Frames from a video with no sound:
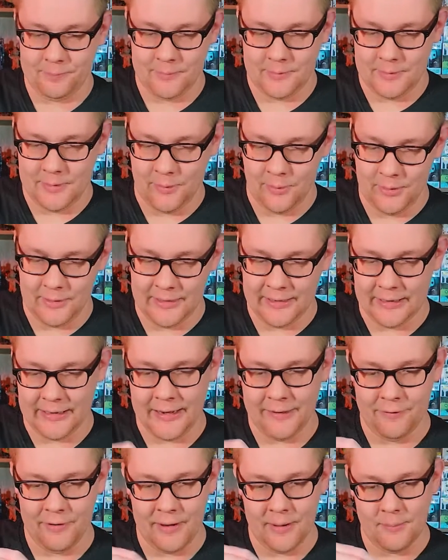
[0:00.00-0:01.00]
So we'll
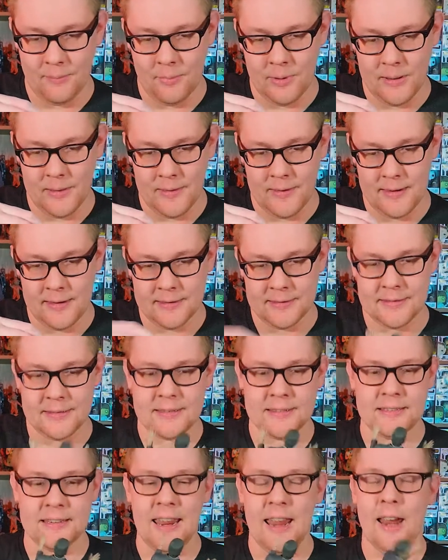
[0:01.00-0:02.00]
leave him with his
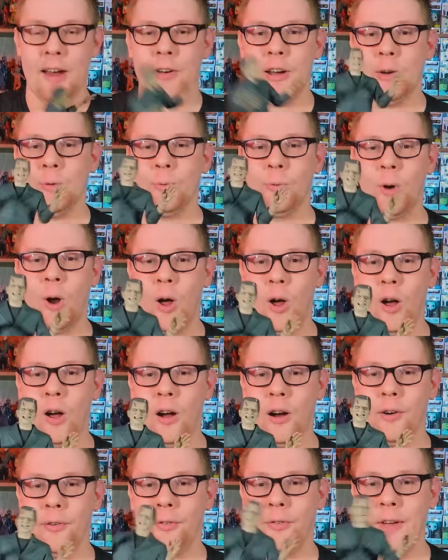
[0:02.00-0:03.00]
scary
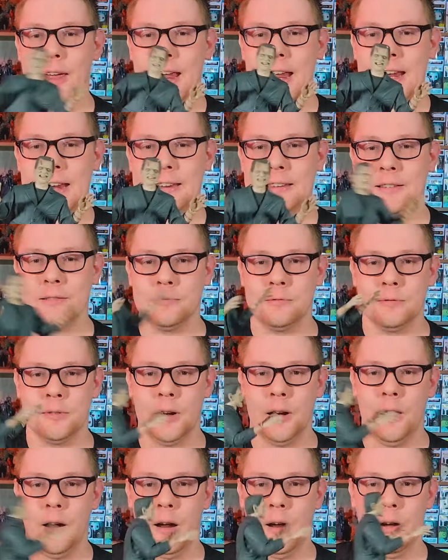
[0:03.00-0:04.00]
roar face.
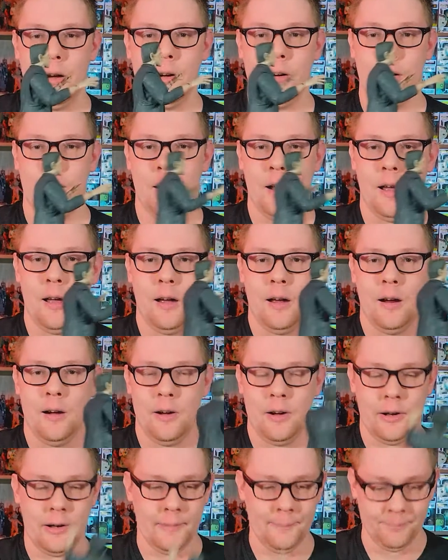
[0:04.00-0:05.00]
Grr,
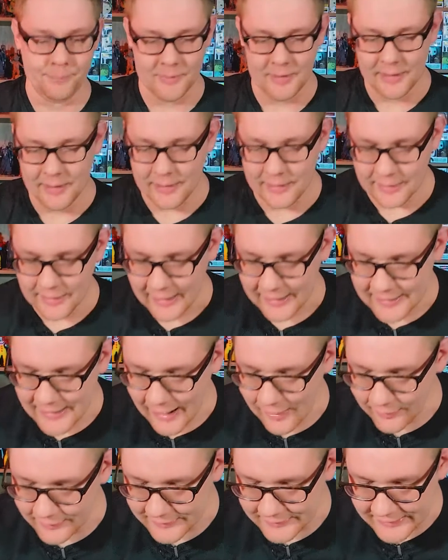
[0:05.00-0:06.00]
arg. And
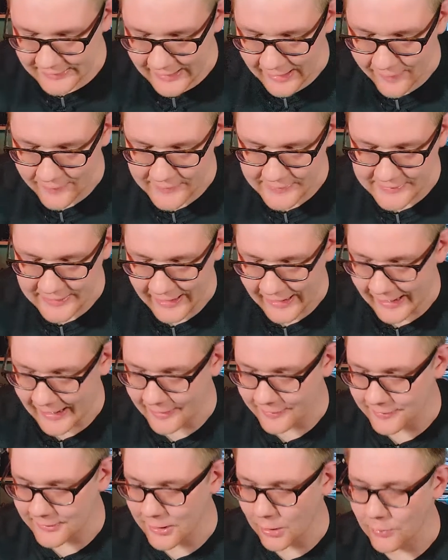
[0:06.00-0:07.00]
now let's see how these
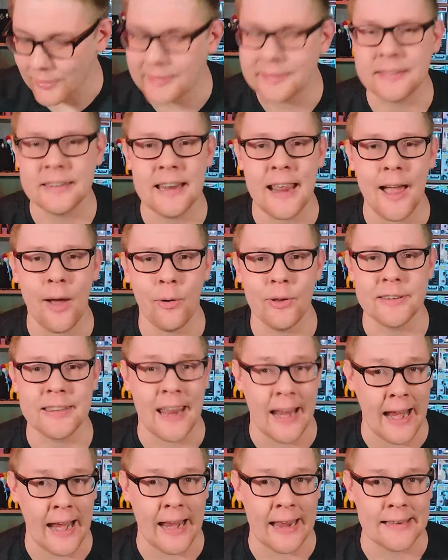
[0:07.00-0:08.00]
hands go. Let's see how his
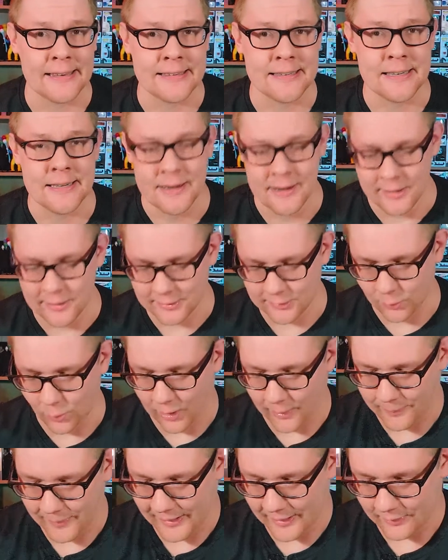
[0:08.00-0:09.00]
hands
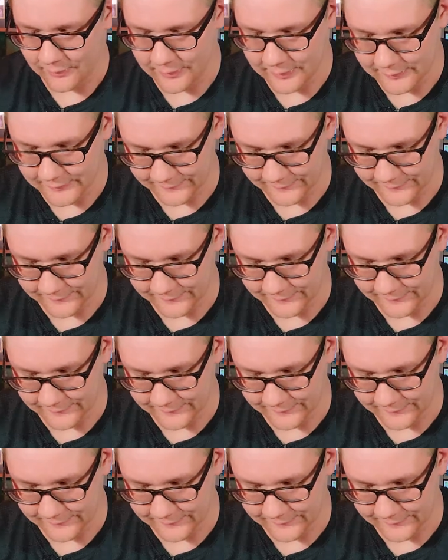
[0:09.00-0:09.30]
swap out.